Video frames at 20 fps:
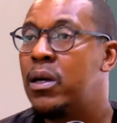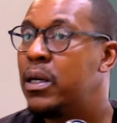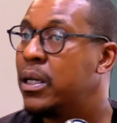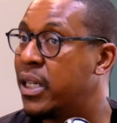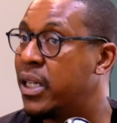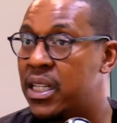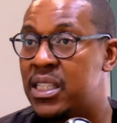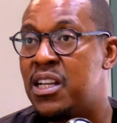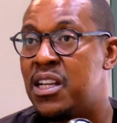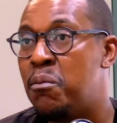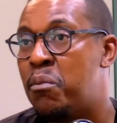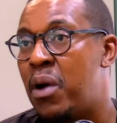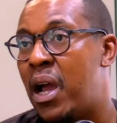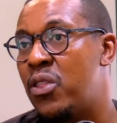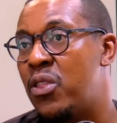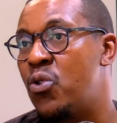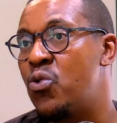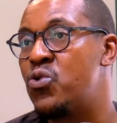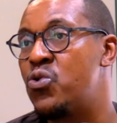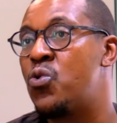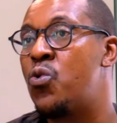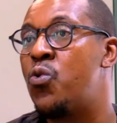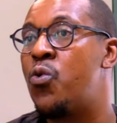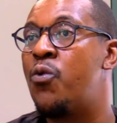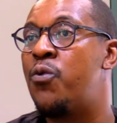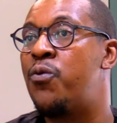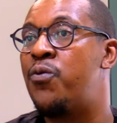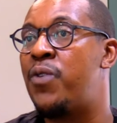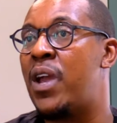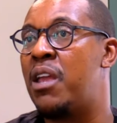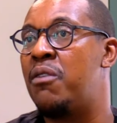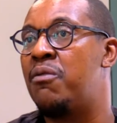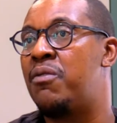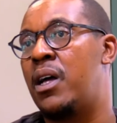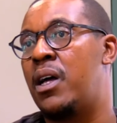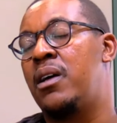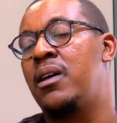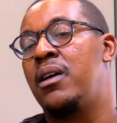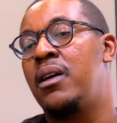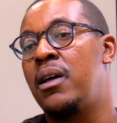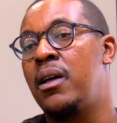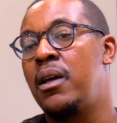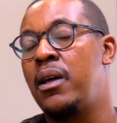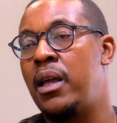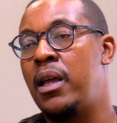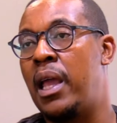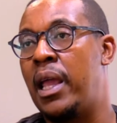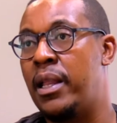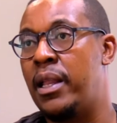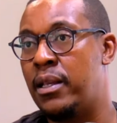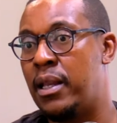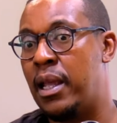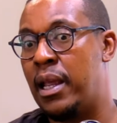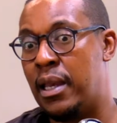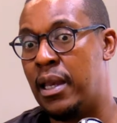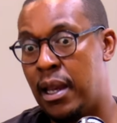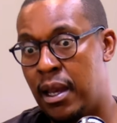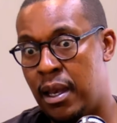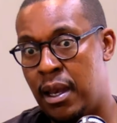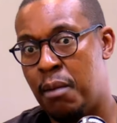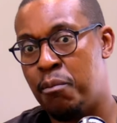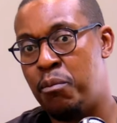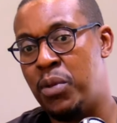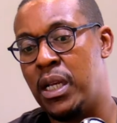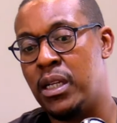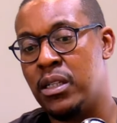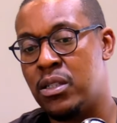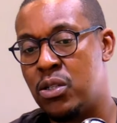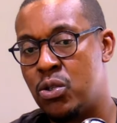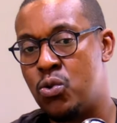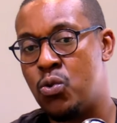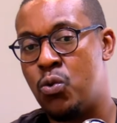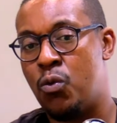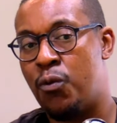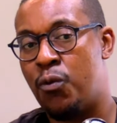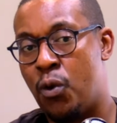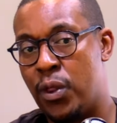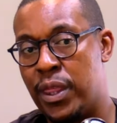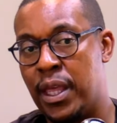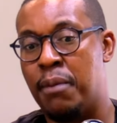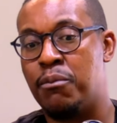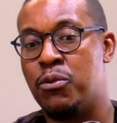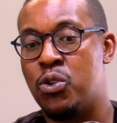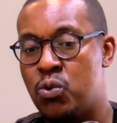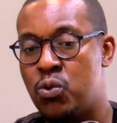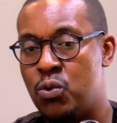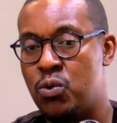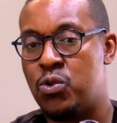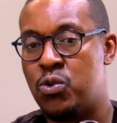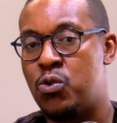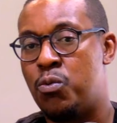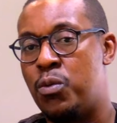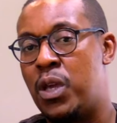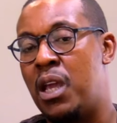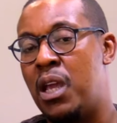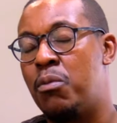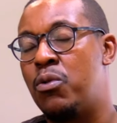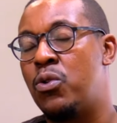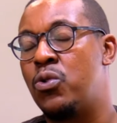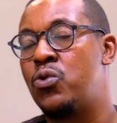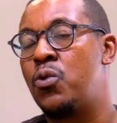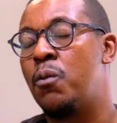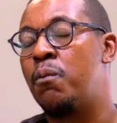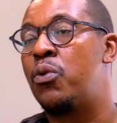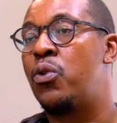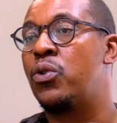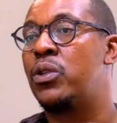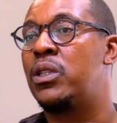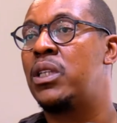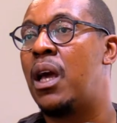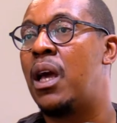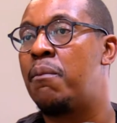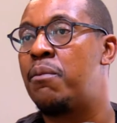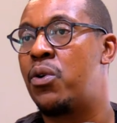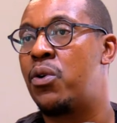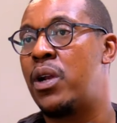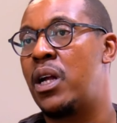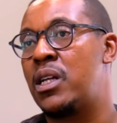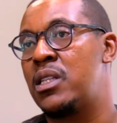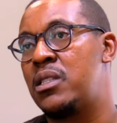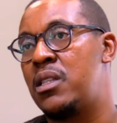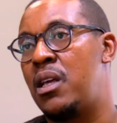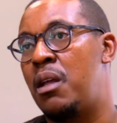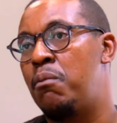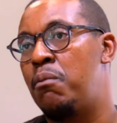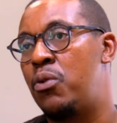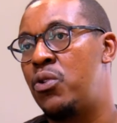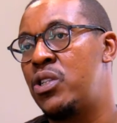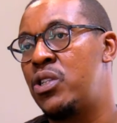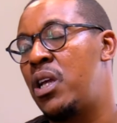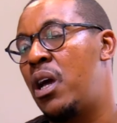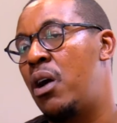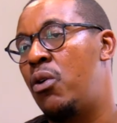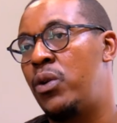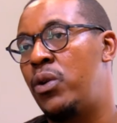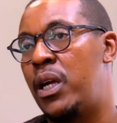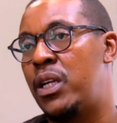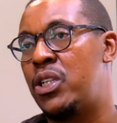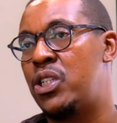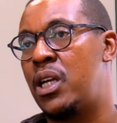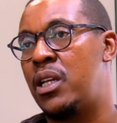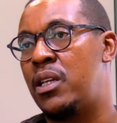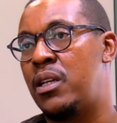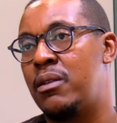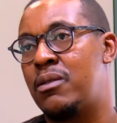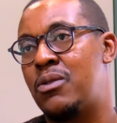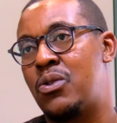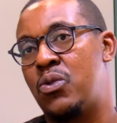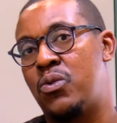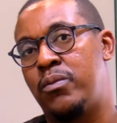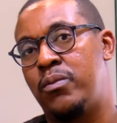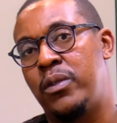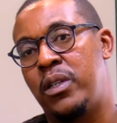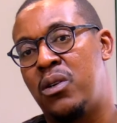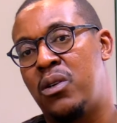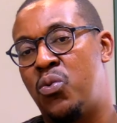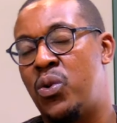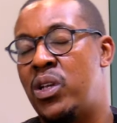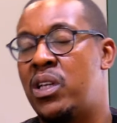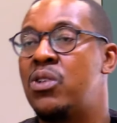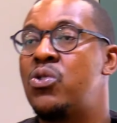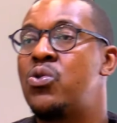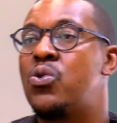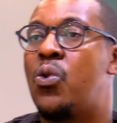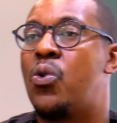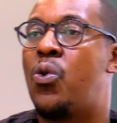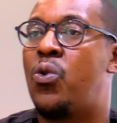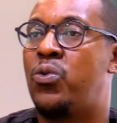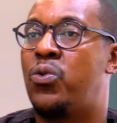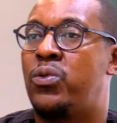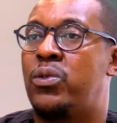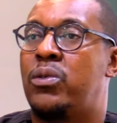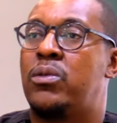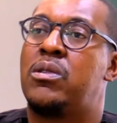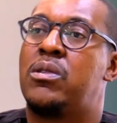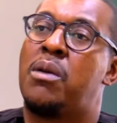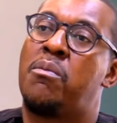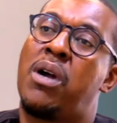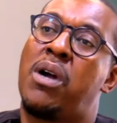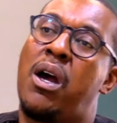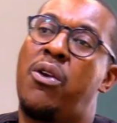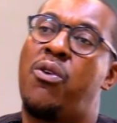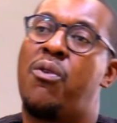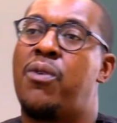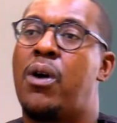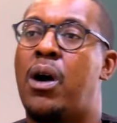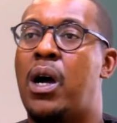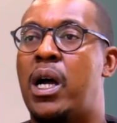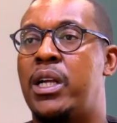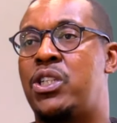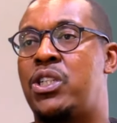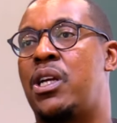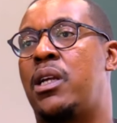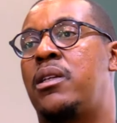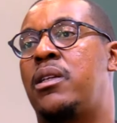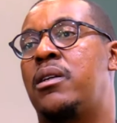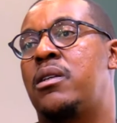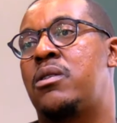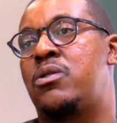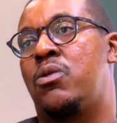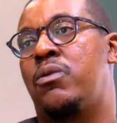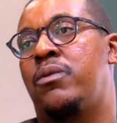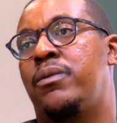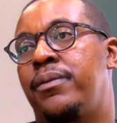written by those who favor and an ability to for them to be able to put their products there and push their own agenda. So we need to own some kind of our agenda. So.